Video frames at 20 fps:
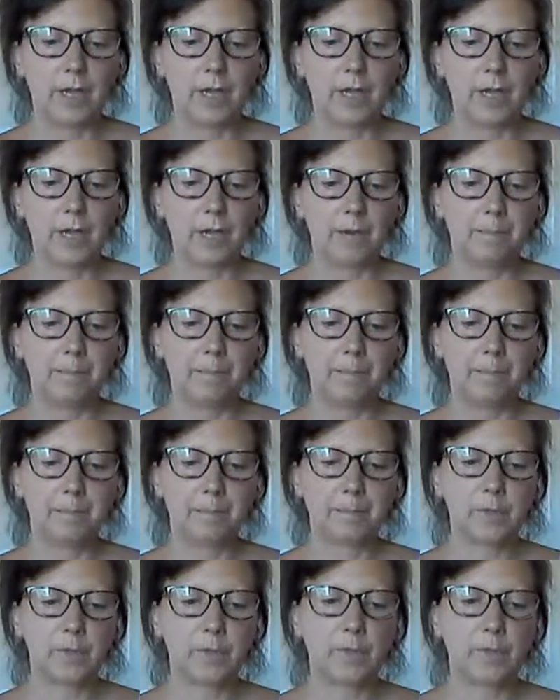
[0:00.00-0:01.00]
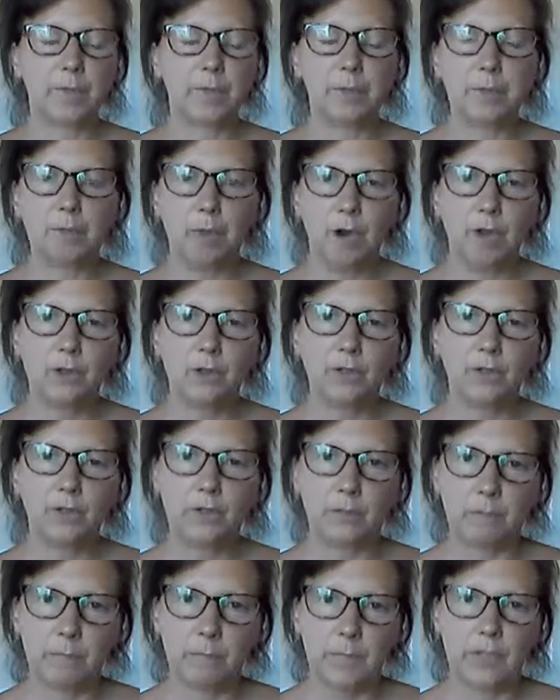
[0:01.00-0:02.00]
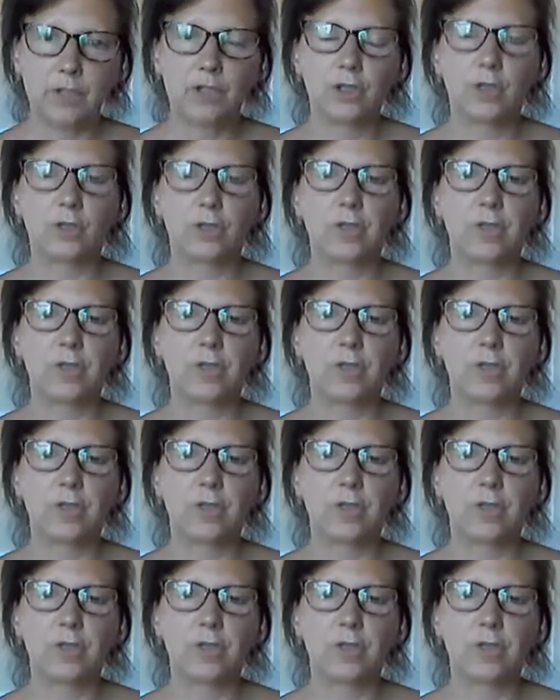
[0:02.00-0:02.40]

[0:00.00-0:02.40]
So it's important to make sure